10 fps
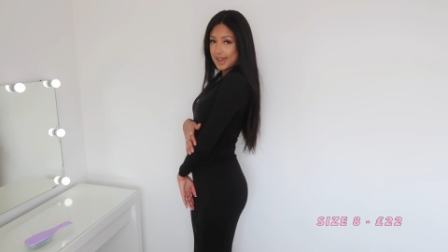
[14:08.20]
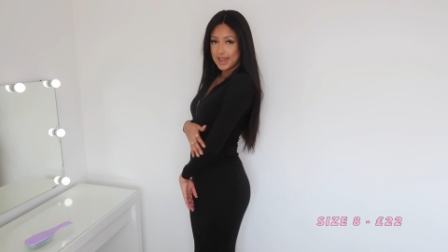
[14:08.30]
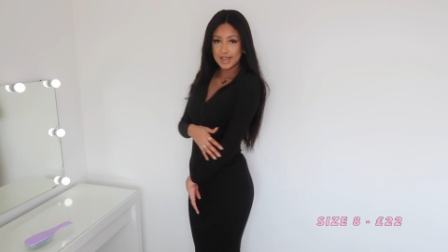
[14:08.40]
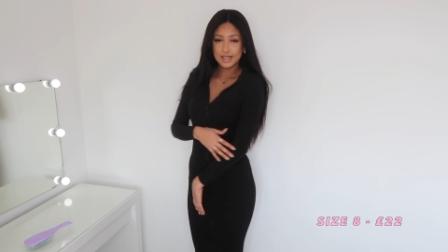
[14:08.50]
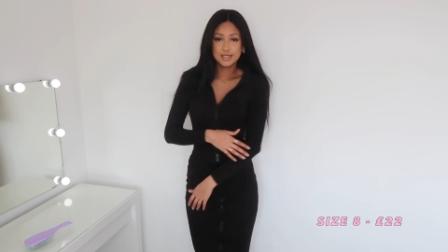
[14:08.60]

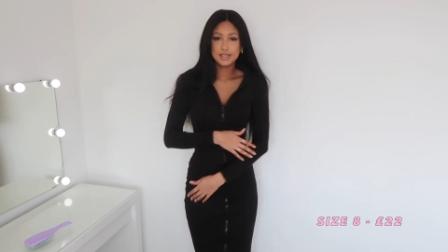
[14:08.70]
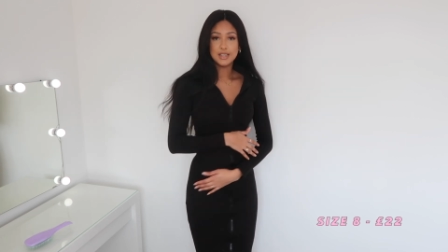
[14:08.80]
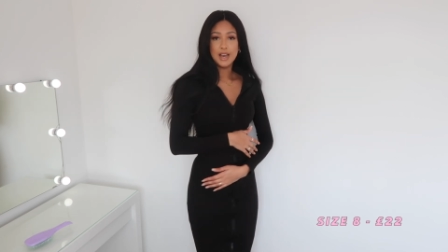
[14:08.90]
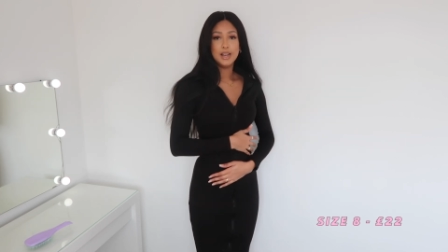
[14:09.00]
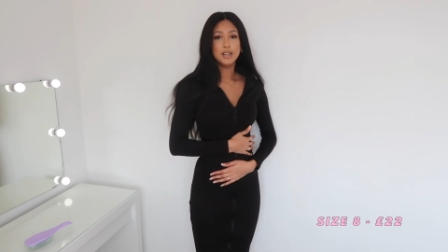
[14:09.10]
8
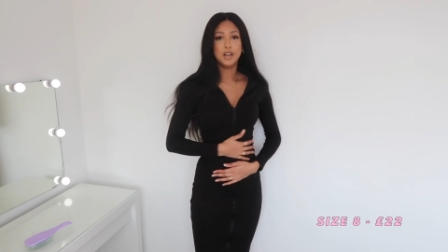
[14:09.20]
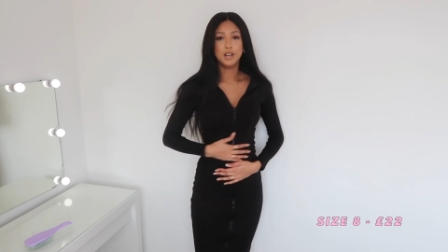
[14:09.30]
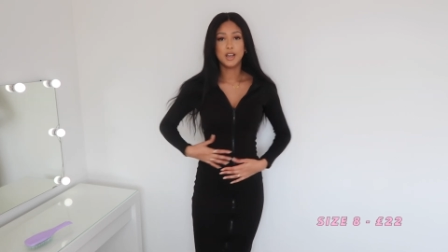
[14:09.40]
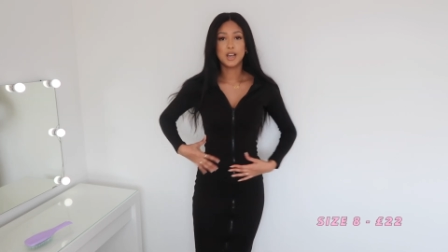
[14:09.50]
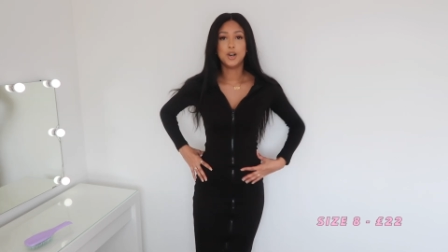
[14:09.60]
and I
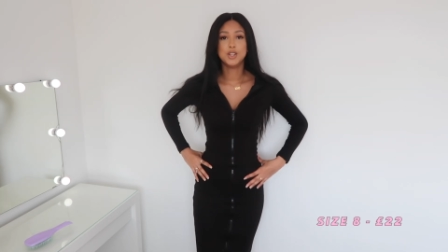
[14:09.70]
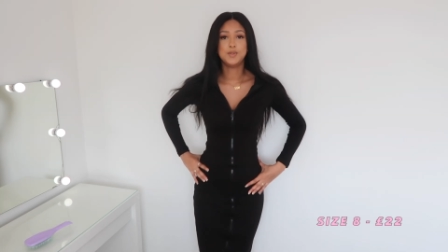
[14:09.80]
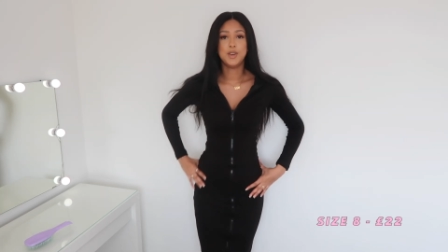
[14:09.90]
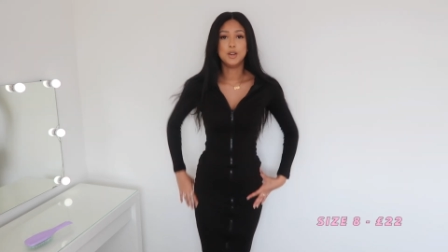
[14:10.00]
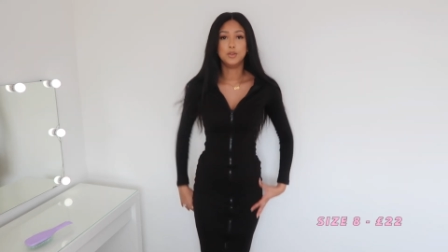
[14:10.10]
like how
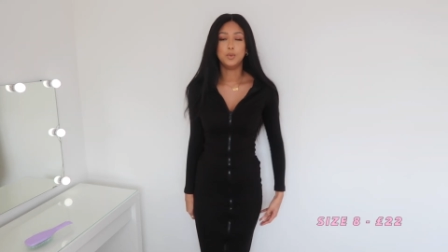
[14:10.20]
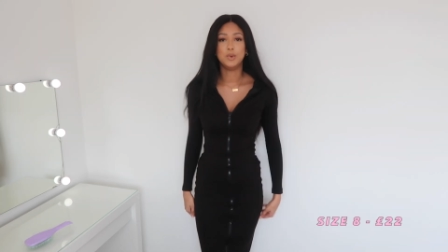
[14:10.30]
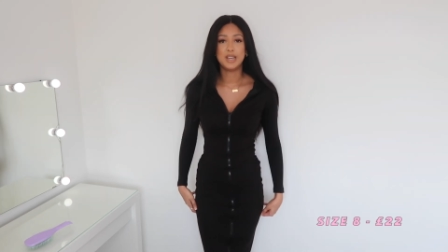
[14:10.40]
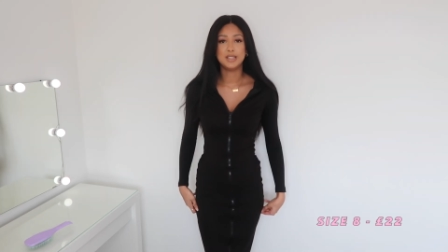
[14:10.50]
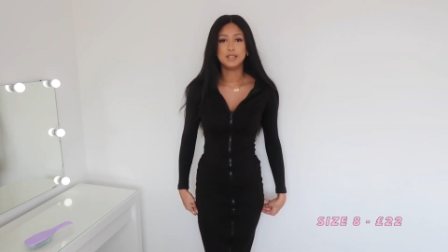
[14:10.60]
it's fitting on the
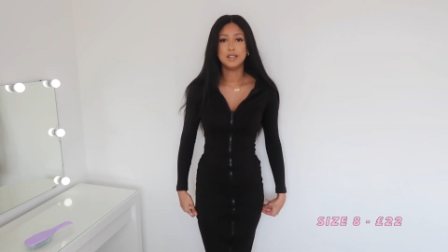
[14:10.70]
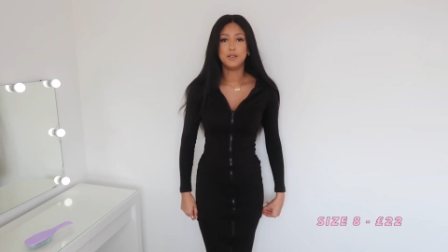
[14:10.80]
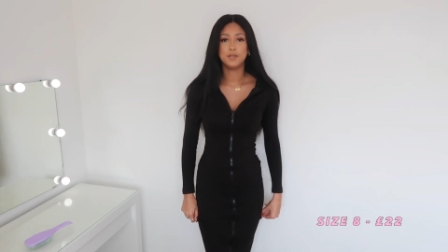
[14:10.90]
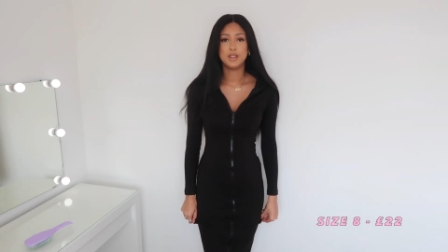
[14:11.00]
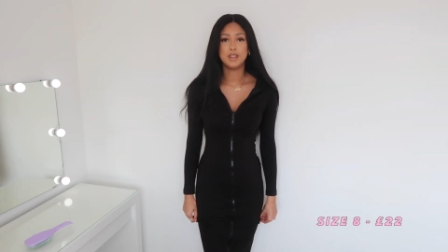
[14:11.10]
waist and
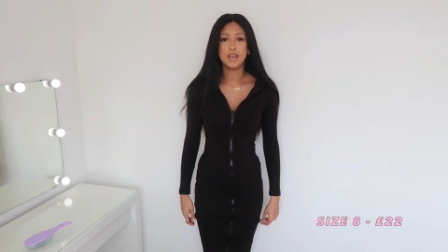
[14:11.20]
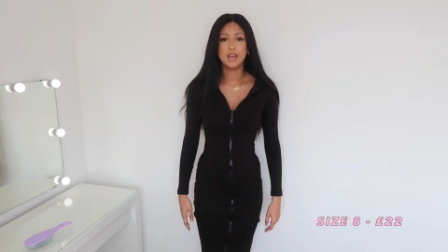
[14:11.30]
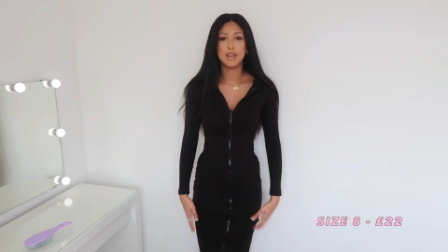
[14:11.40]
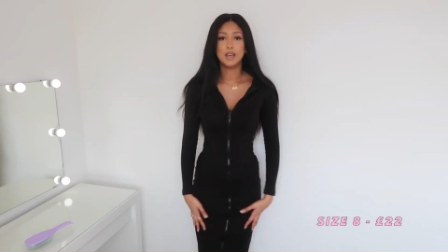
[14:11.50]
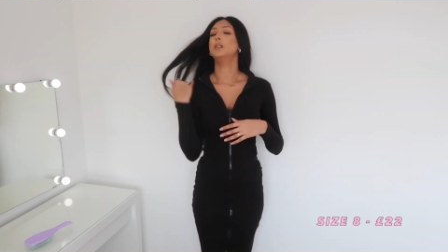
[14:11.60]

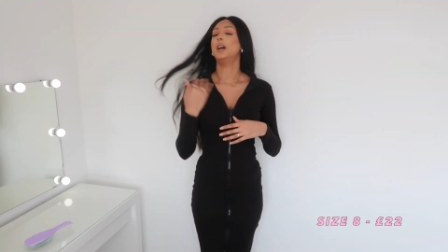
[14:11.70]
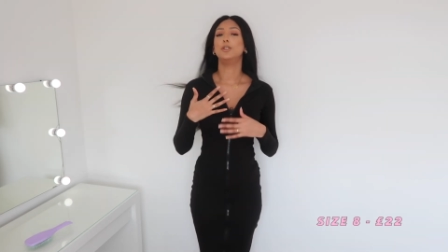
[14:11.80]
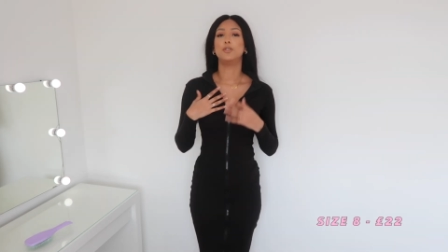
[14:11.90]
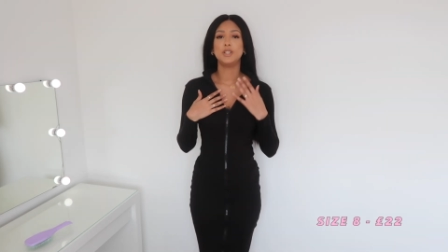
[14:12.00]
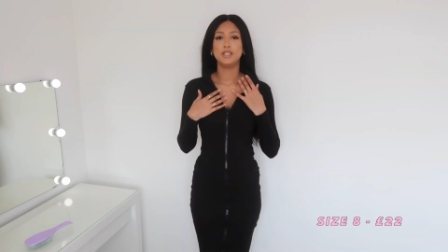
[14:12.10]
everything.
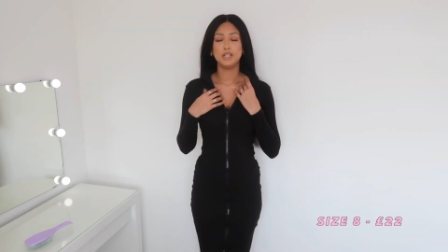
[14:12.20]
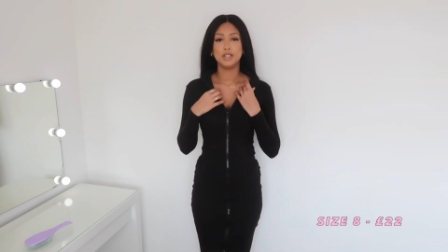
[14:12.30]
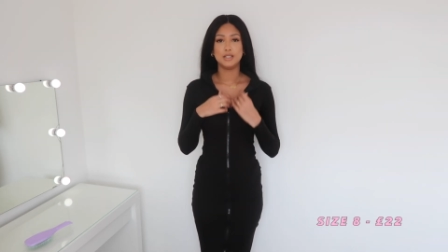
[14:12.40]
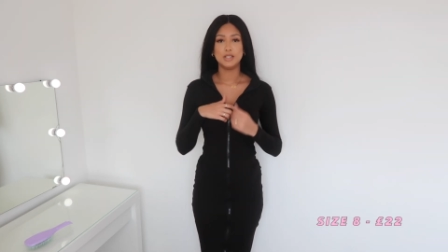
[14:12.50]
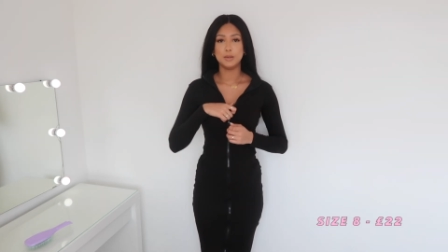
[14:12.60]
And obviously
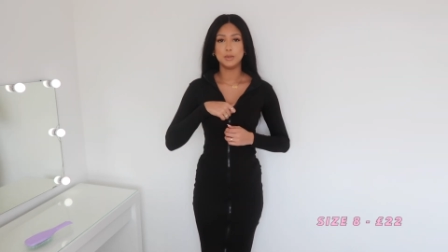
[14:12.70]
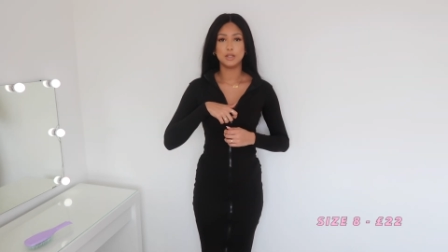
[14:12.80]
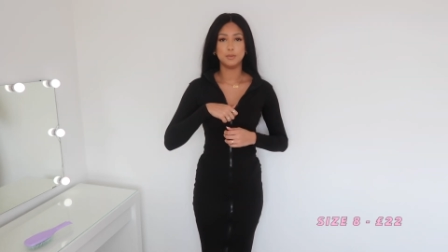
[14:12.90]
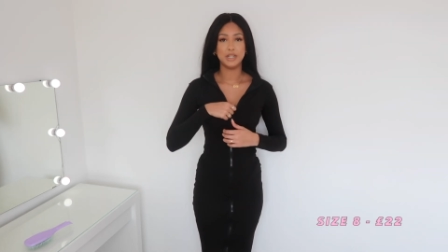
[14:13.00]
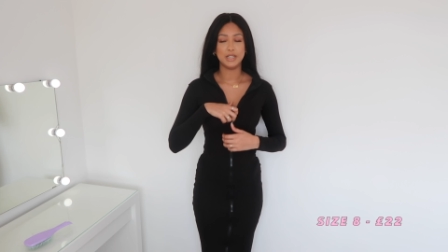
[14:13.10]
this zip
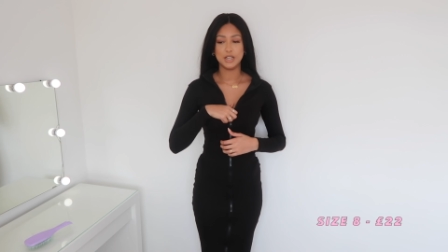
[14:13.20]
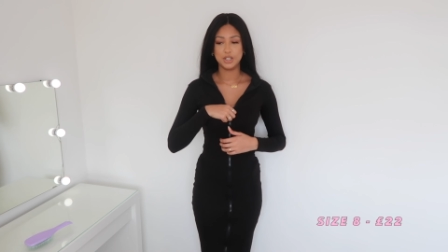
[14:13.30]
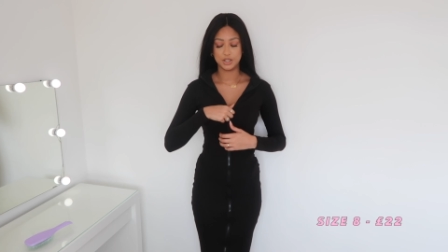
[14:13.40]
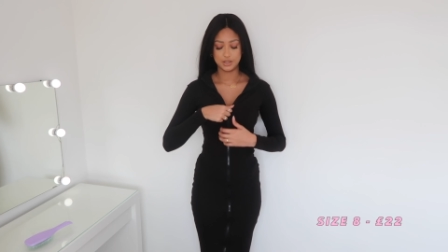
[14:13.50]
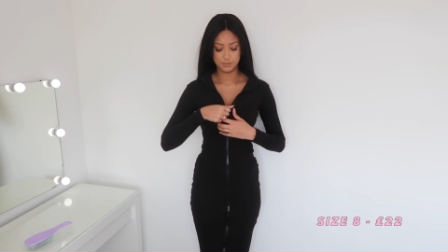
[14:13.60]
is completely
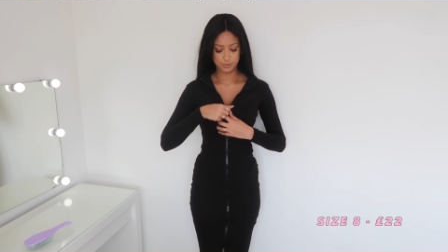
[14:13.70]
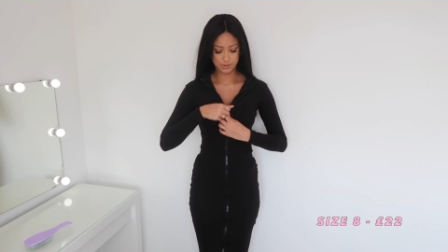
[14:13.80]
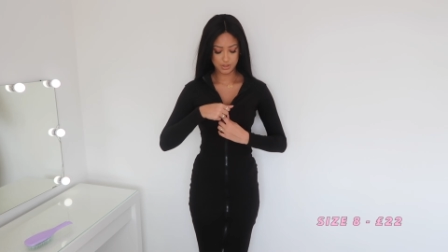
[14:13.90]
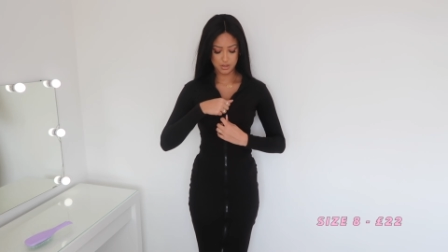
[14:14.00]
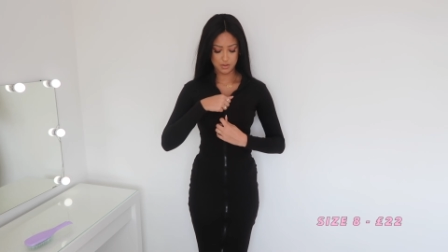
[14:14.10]
adjustable
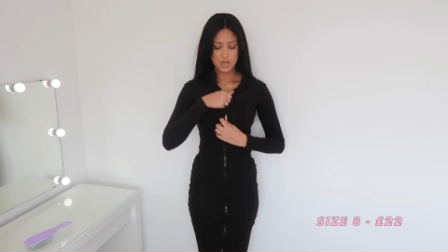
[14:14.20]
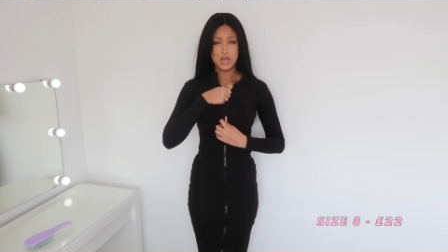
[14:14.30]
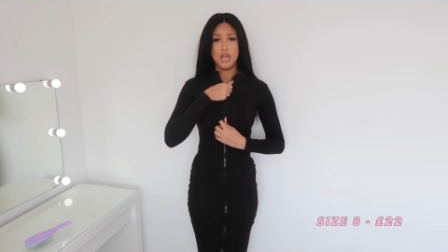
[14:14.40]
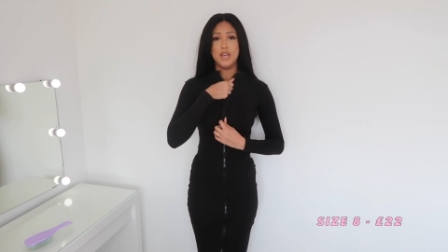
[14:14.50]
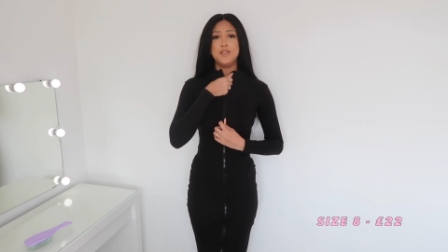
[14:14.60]
so
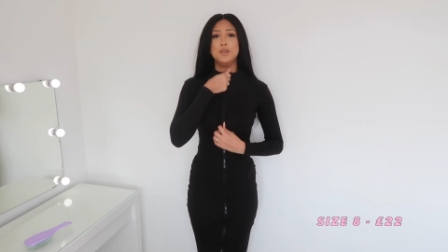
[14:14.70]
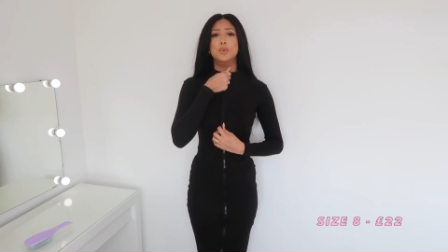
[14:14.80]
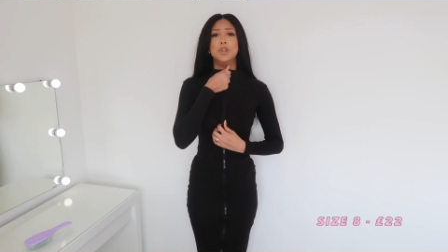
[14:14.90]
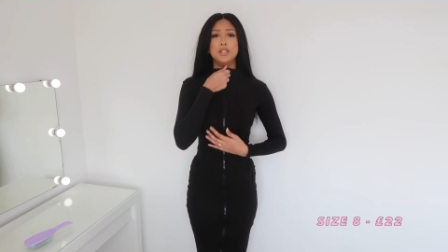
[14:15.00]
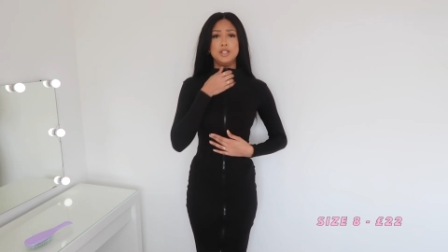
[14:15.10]
if you
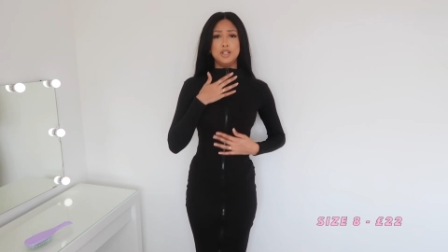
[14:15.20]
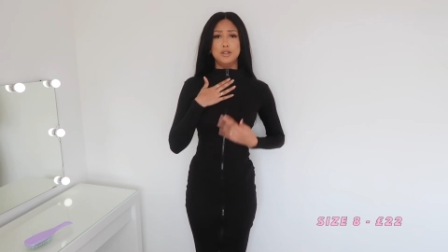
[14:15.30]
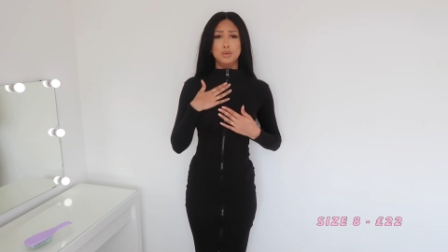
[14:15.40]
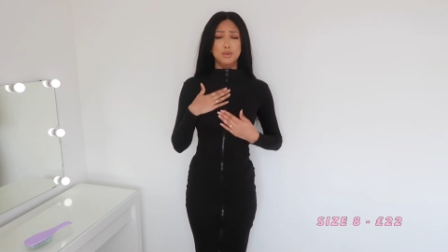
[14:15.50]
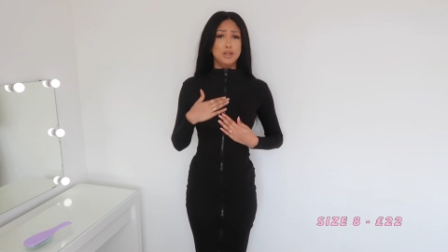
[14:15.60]
wanted to
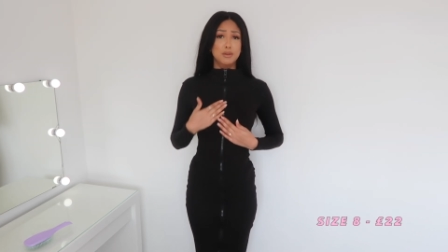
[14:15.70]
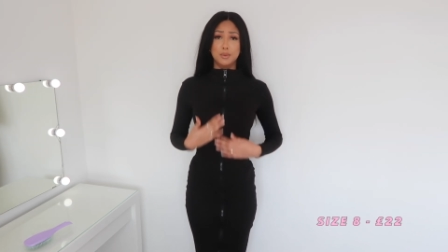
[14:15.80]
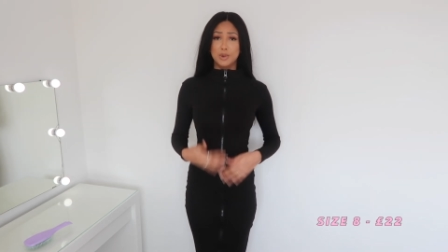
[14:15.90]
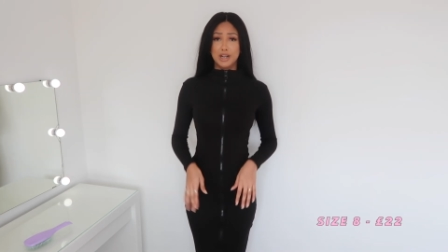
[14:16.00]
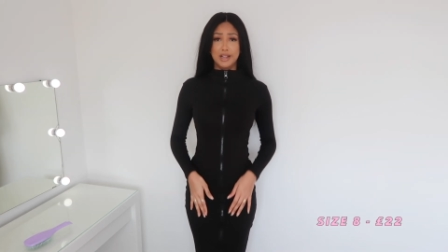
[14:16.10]
you
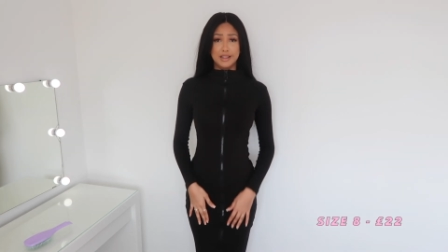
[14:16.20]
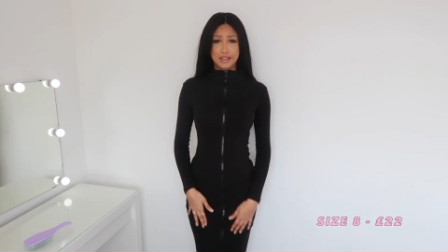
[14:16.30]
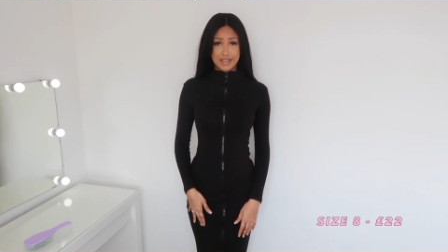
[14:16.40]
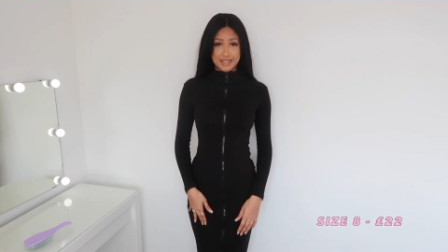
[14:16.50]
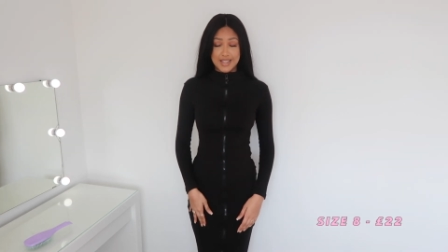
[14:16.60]
could wear it
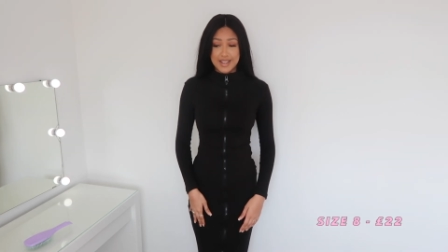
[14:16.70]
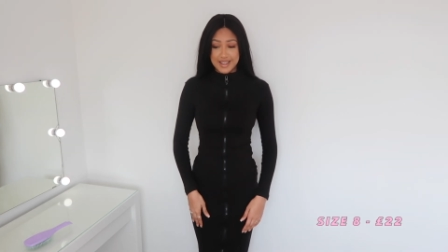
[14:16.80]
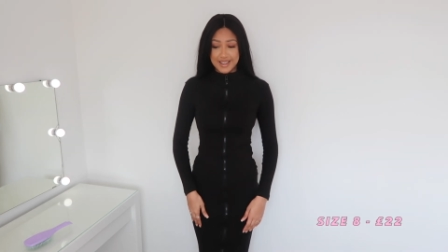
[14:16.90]
like this.